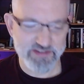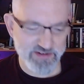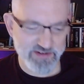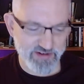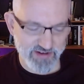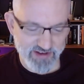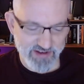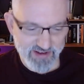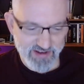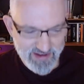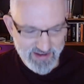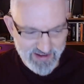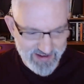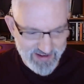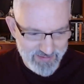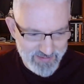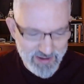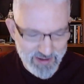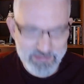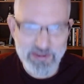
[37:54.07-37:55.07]
Sorry,
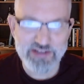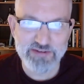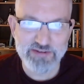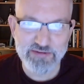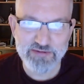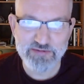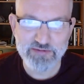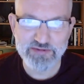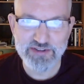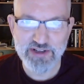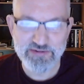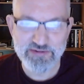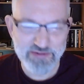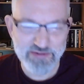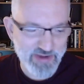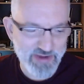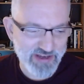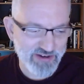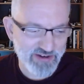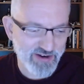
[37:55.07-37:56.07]
I'm not done
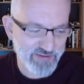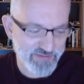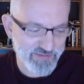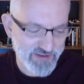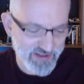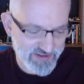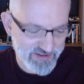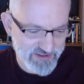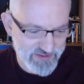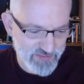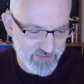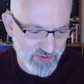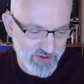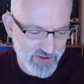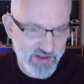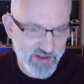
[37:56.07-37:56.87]
with my coffee yet this